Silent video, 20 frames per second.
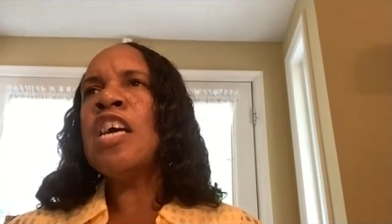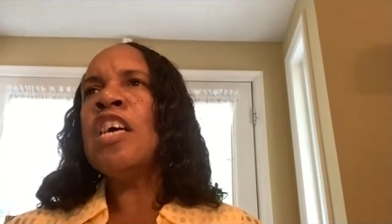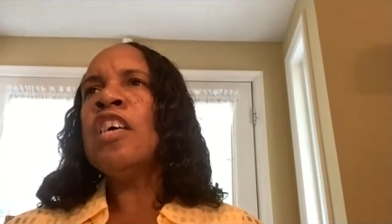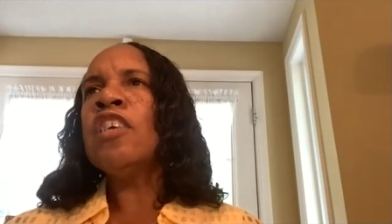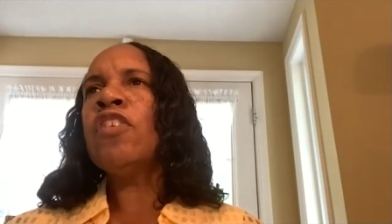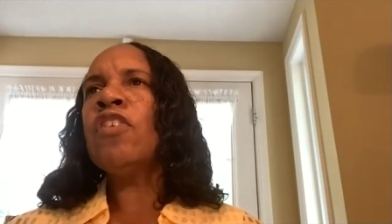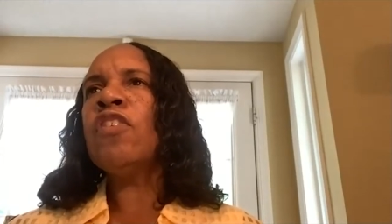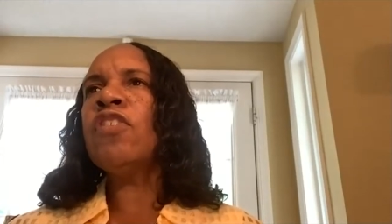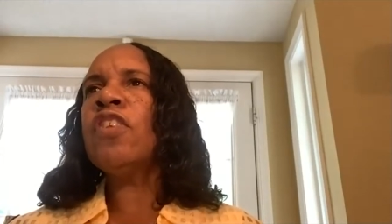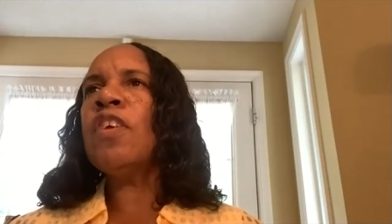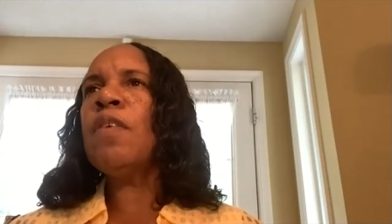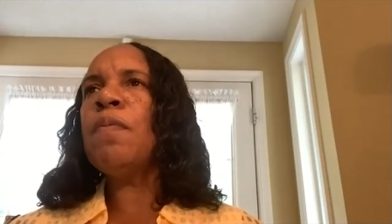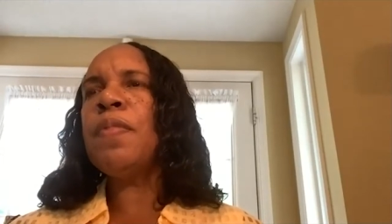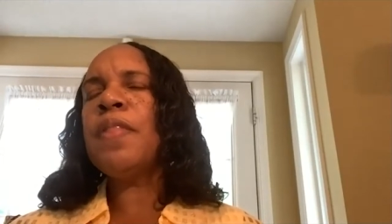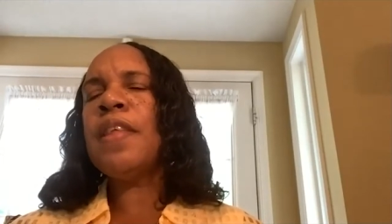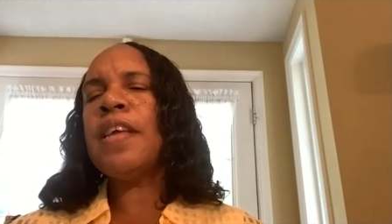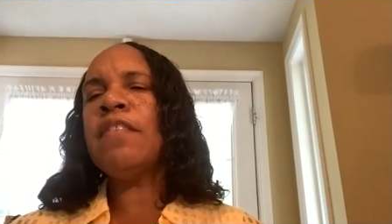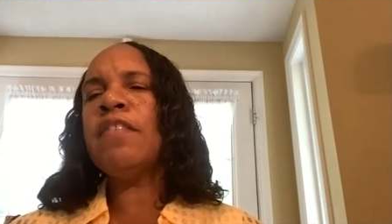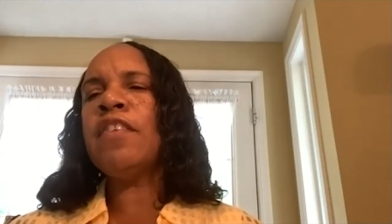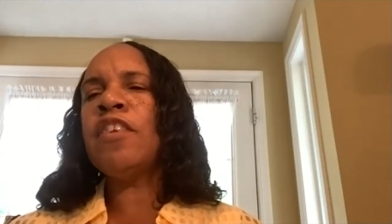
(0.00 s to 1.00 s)
So, some
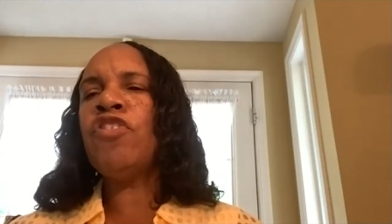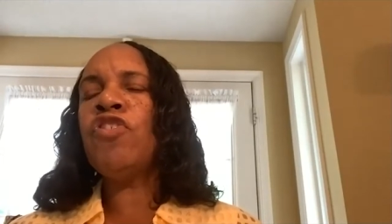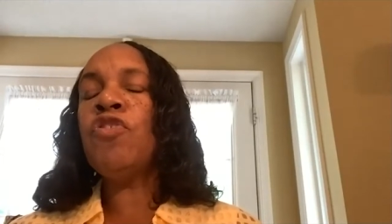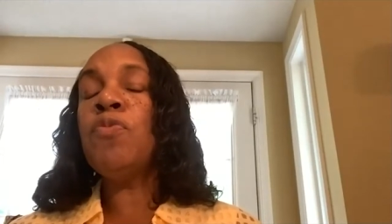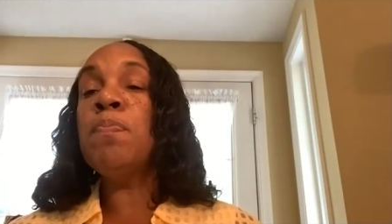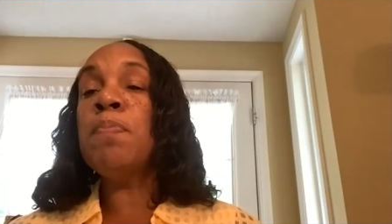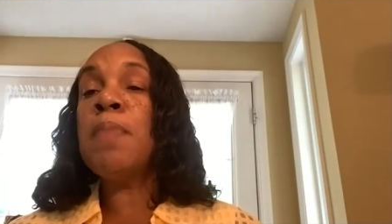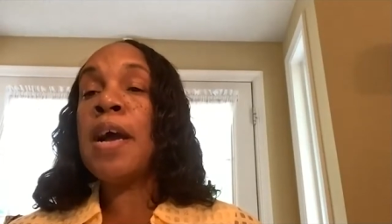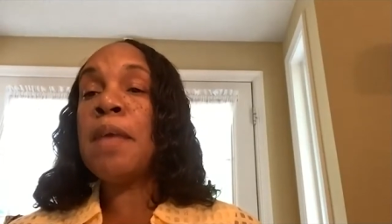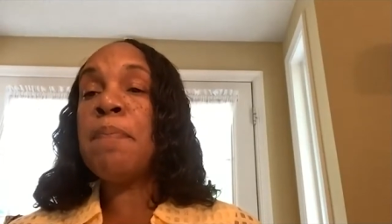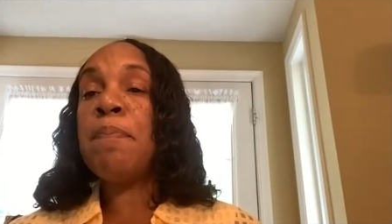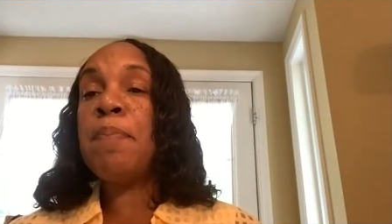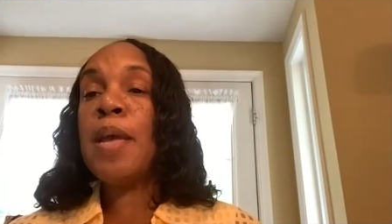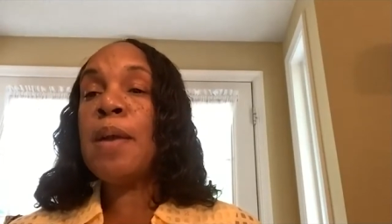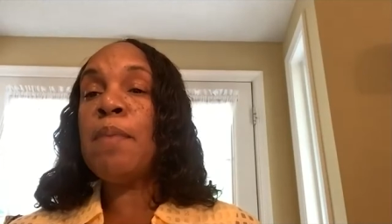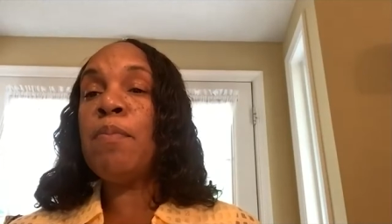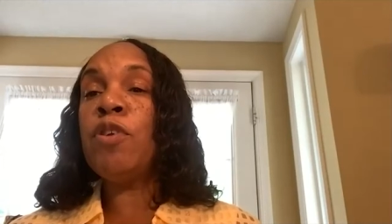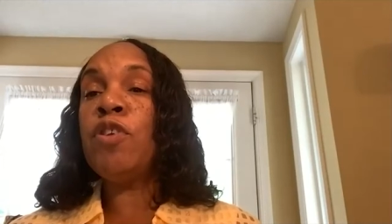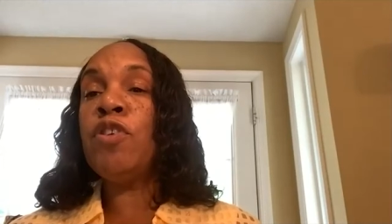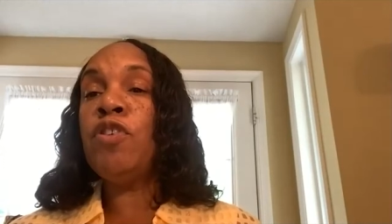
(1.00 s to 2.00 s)
things that you might be
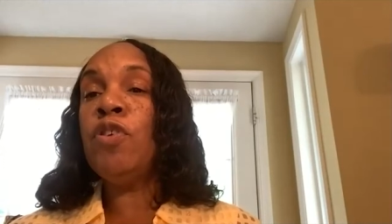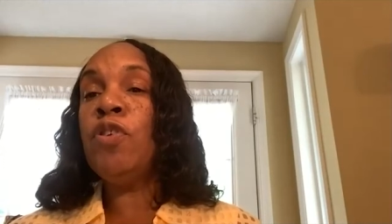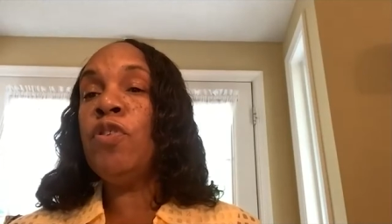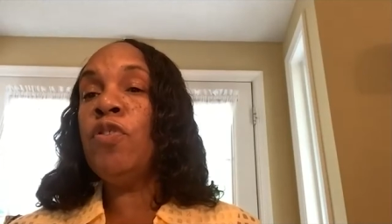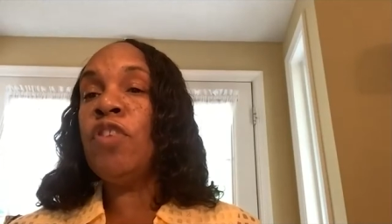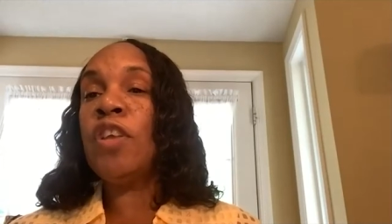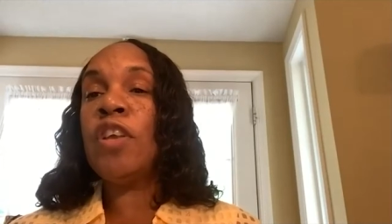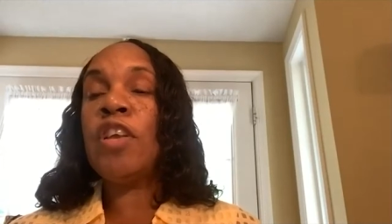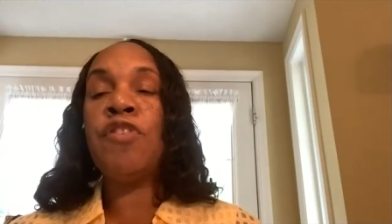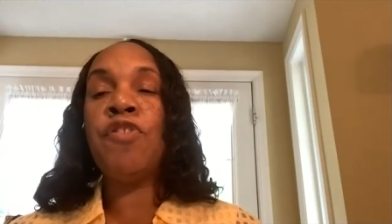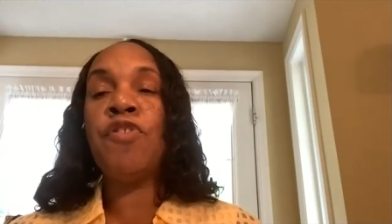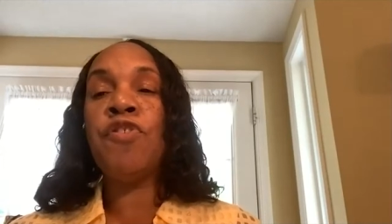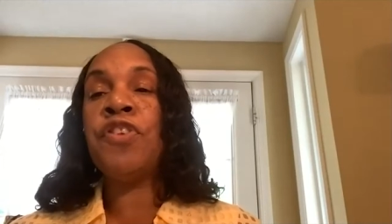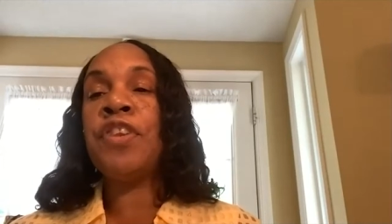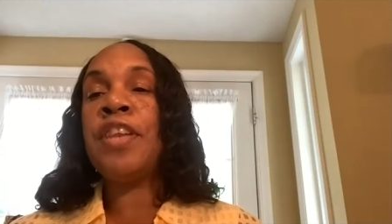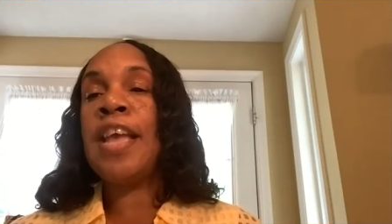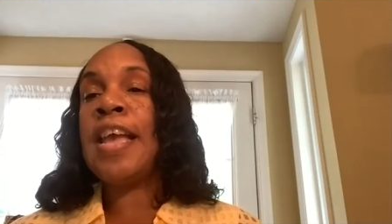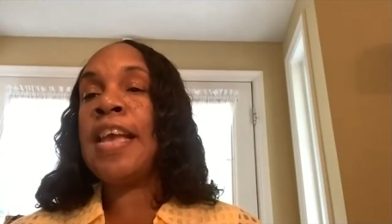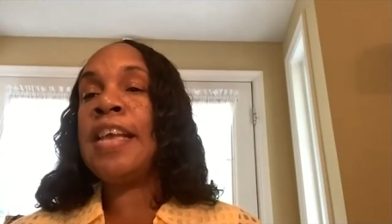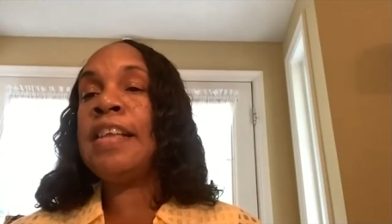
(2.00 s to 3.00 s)
able to use in your
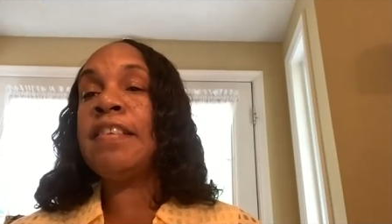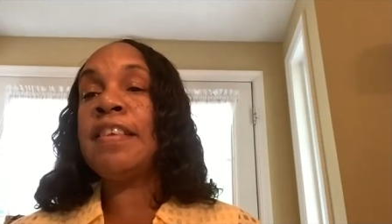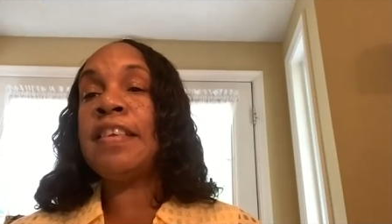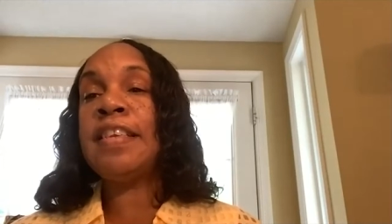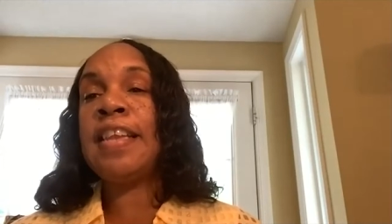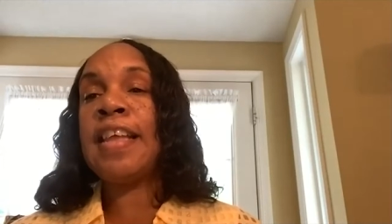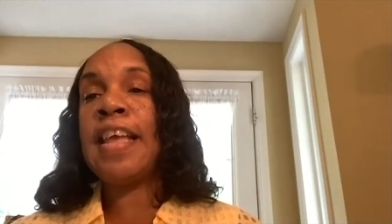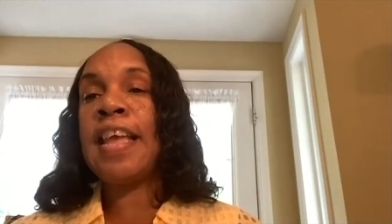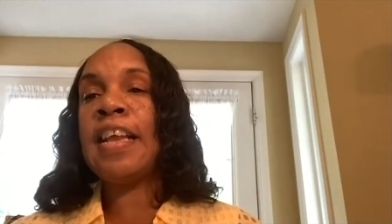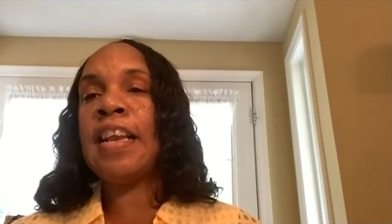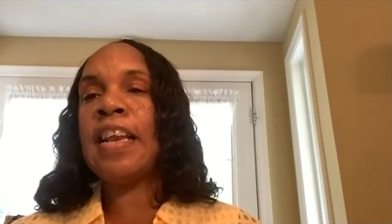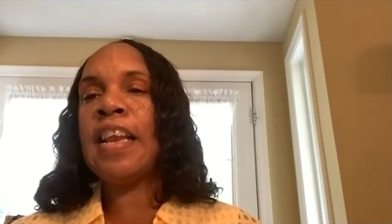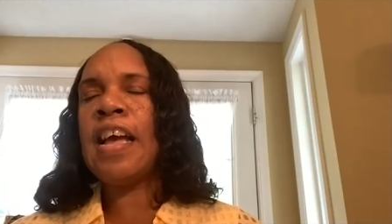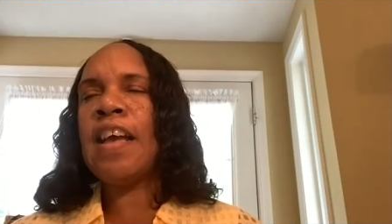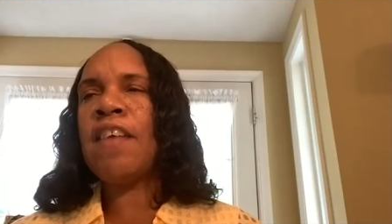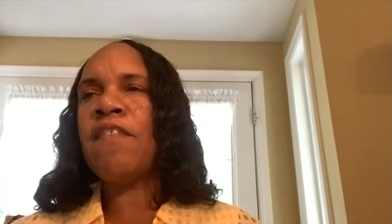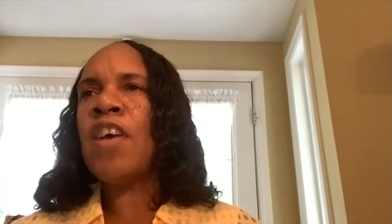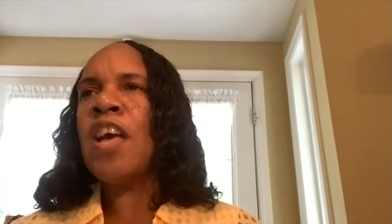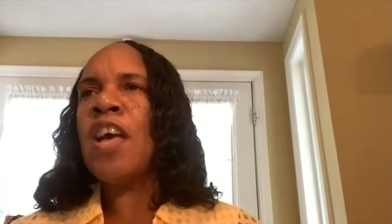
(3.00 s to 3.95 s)
day to day life